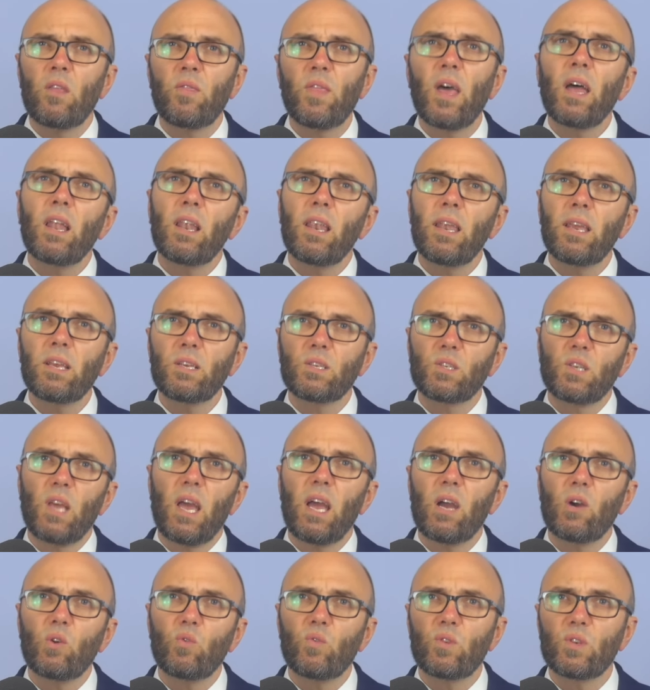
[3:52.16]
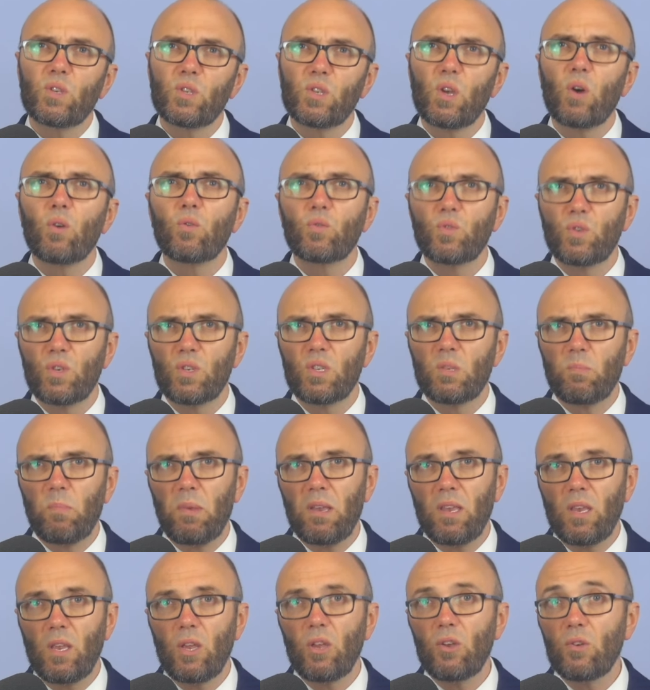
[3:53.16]
and that links to how the soldier's
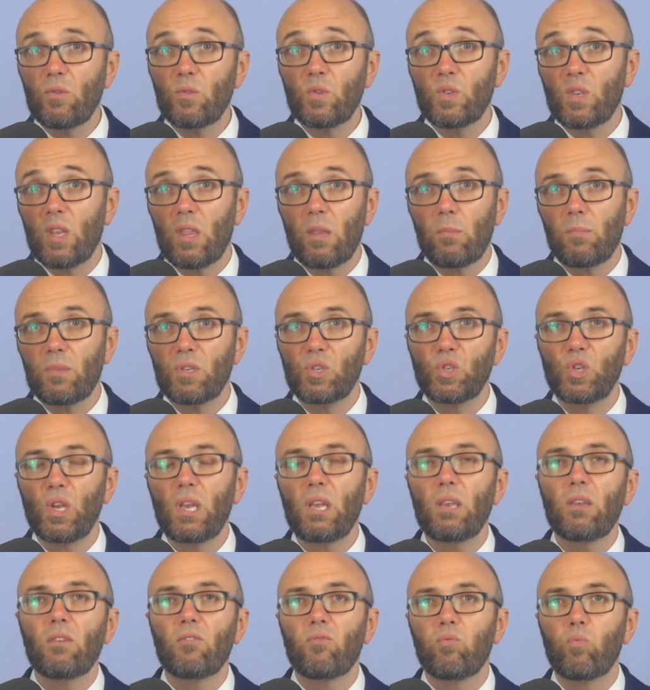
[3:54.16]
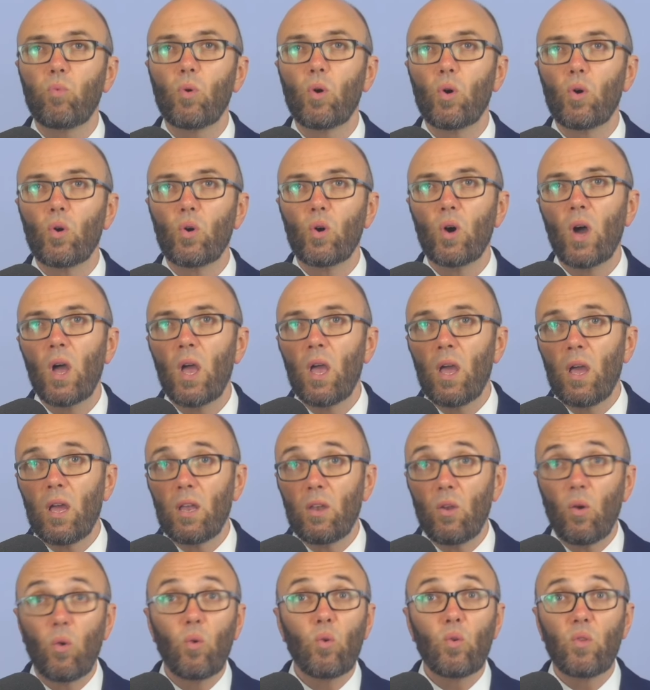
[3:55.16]
been used in the machine of war
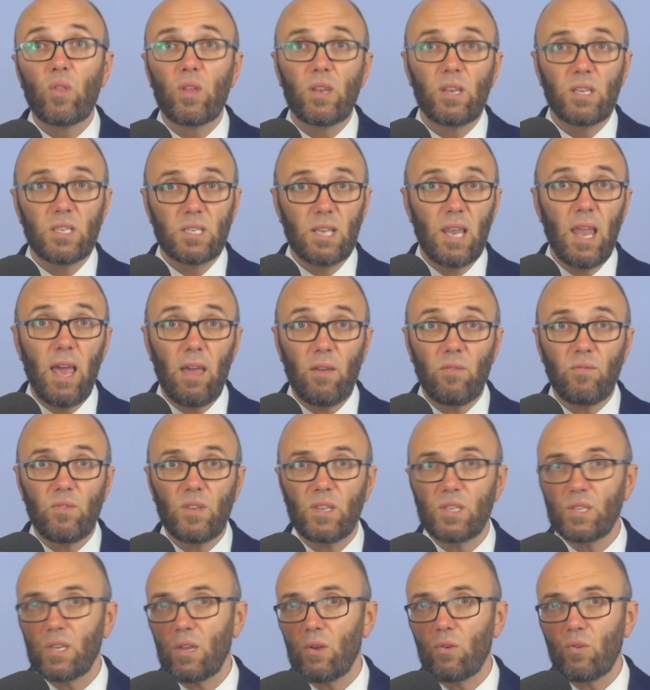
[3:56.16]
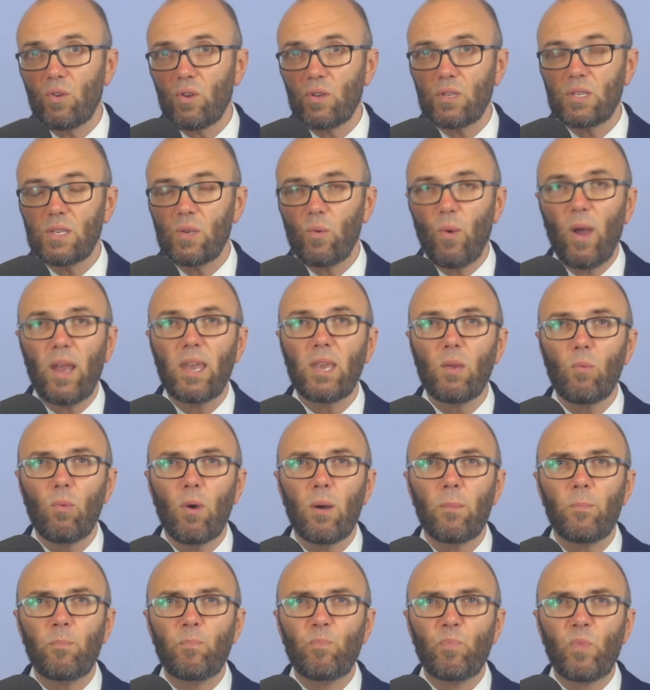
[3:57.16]
and all that is left is no good to
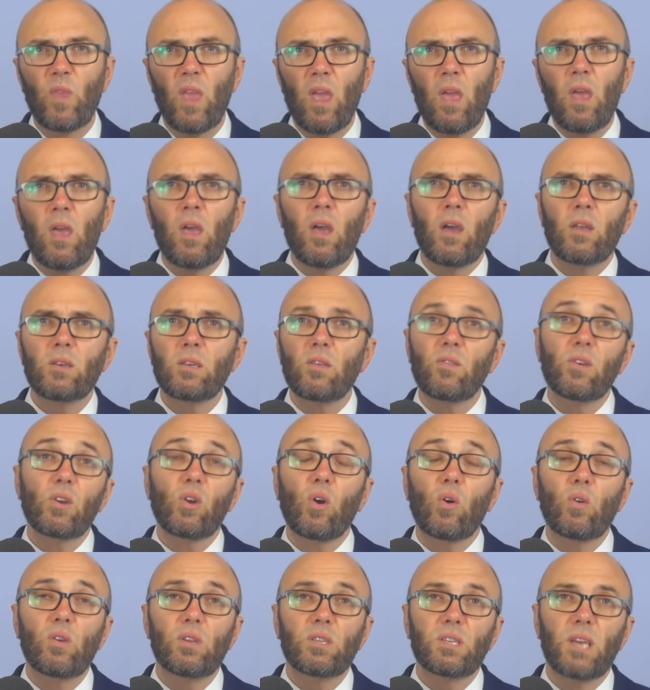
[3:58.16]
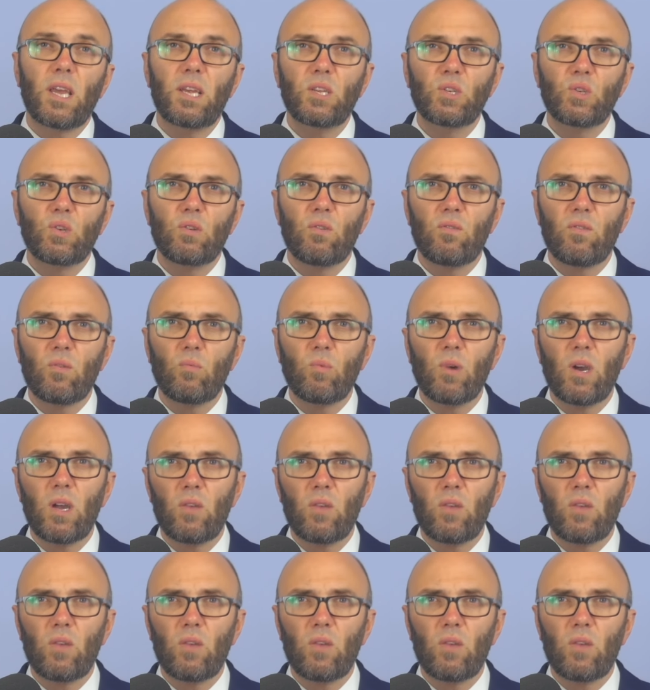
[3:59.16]
anyone. Another connotation of the